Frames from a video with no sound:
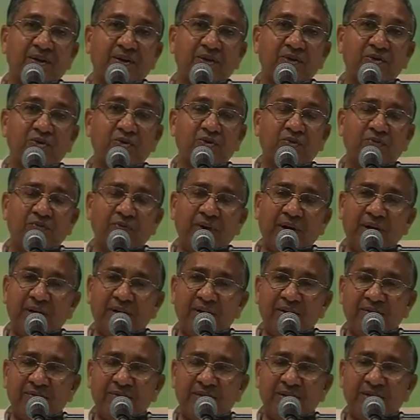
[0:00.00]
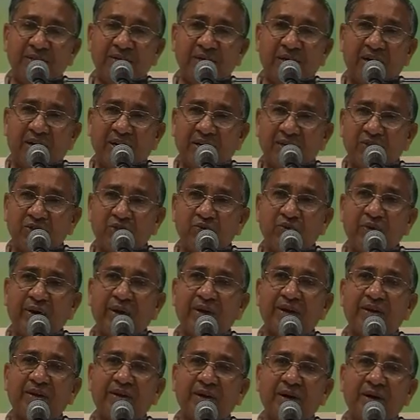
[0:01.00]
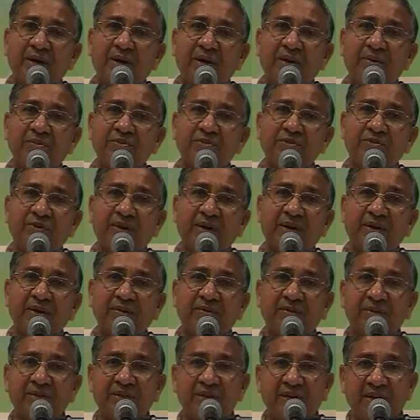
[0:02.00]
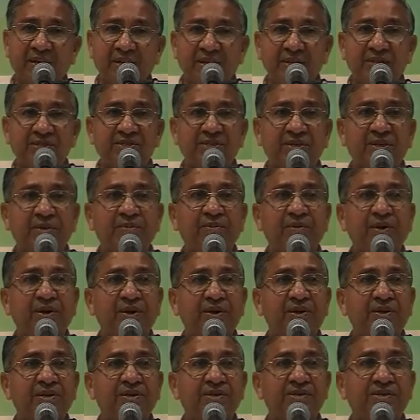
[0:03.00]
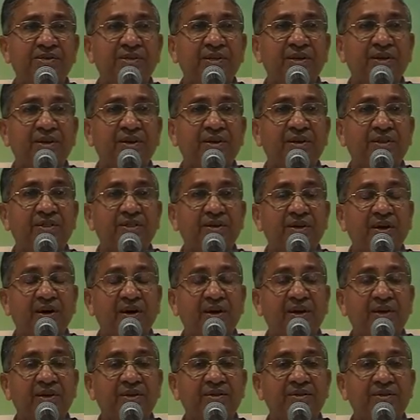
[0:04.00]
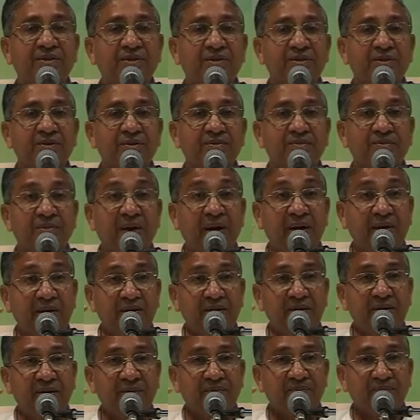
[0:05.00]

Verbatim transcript: So whatever the earthquake comes, whatever the instability is there in the earth, but